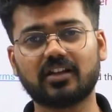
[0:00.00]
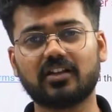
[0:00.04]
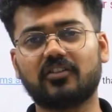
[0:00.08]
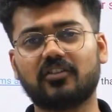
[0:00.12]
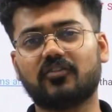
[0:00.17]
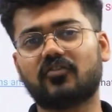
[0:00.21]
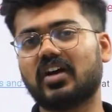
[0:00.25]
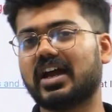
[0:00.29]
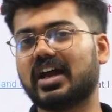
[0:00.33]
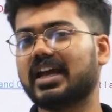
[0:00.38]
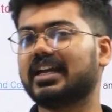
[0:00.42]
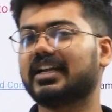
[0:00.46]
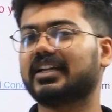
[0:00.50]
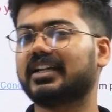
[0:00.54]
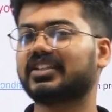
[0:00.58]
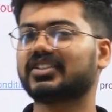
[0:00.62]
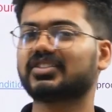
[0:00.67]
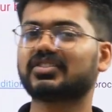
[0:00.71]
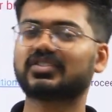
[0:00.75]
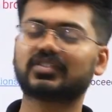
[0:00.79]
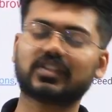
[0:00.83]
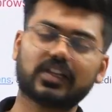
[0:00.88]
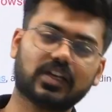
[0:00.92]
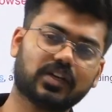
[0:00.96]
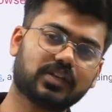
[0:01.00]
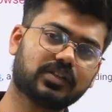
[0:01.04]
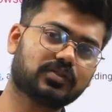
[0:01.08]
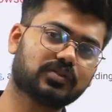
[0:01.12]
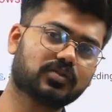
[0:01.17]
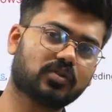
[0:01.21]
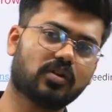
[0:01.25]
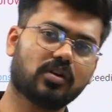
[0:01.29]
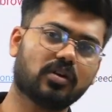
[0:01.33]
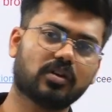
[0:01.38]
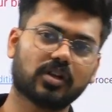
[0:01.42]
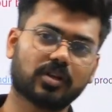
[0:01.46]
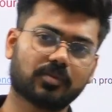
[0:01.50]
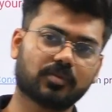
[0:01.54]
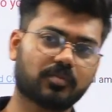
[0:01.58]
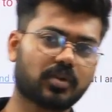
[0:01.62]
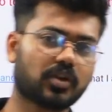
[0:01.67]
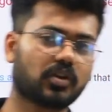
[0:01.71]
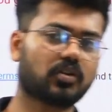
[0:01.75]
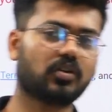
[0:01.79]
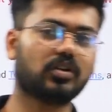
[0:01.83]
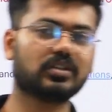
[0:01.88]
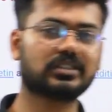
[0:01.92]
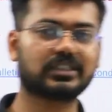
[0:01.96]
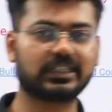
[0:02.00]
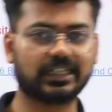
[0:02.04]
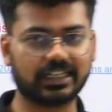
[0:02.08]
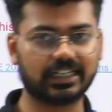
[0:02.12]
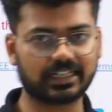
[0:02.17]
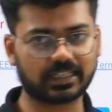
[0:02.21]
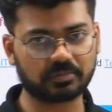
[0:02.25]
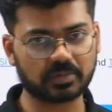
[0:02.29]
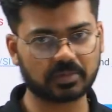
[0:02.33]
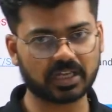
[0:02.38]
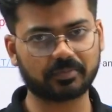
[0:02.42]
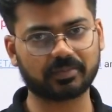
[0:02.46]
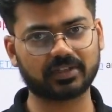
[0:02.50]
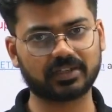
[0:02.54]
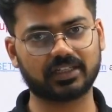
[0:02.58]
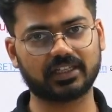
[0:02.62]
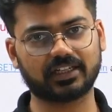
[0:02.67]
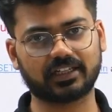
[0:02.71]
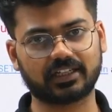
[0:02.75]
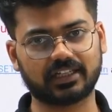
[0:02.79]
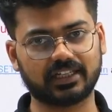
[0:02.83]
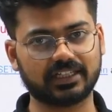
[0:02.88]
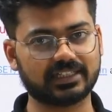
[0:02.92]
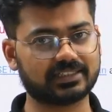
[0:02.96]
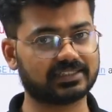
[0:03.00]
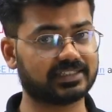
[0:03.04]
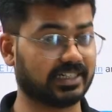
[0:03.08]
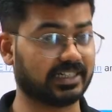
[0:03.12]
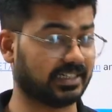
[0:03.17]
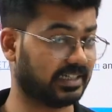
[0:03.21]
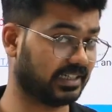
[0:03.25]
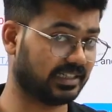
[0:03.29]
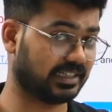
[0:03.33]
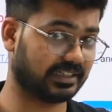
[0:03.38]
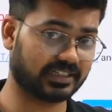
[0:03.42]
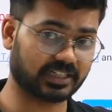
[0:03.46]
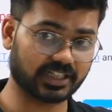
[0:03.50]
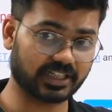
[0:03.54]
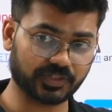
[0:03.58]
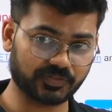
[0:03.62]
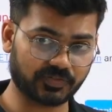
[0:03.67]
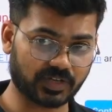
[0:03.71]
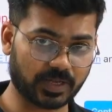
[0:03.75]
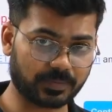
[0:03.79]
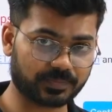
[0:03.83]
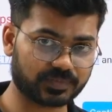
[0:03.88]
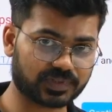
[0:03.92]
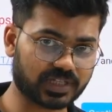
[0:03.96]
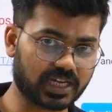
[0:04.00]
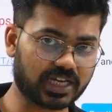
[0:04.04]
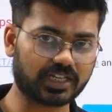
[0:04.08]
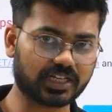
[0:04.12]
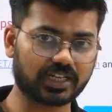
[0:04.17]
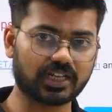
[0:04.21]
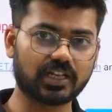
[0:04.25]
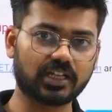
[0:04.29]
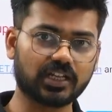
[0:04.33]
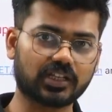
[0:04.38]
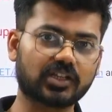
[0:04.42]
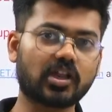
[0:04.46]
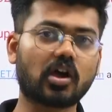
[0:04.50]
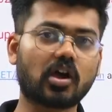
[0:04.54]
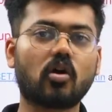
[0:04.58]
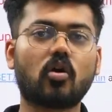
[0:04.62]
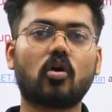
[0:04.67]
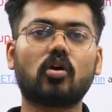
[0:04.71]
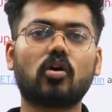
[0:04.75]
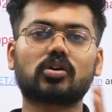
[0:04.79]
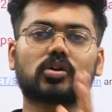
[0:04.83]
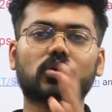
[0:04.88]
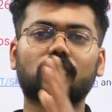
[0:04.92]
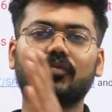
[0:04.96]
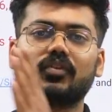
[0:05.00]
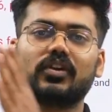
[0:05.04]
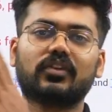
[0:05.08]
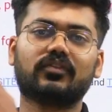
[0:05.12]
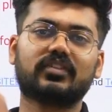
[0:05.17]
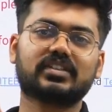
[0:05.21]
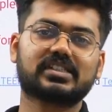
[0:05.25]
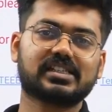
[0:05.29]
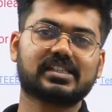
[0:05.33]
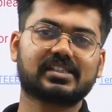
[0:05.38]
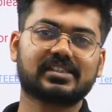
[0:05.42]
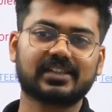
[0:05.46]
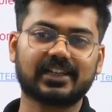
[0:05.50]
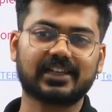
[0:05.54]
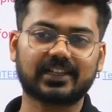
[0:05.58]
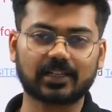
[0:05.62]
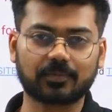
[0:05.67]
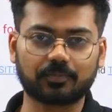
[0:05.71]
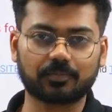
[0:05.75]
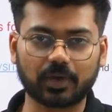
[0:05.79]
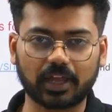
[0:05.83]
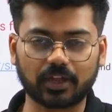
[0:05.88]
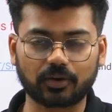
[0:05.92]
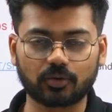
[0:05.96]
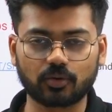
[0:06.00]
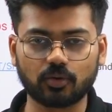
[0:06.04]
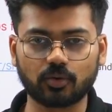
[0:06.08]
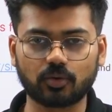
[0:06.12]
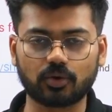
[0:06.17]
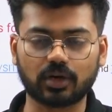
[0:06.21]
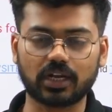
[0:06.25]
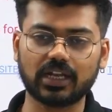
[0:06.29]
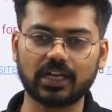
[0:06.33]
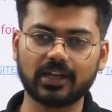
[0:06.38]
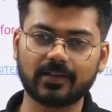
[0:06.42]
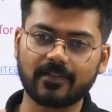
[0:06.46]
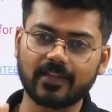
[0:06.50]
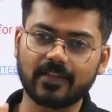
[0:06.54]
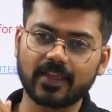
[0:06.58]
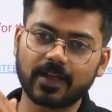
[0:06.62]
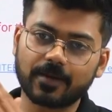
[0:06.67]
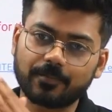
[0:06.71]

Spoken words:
Why it is saying so? Because it may be the case that in their website the autofill which is set up by Google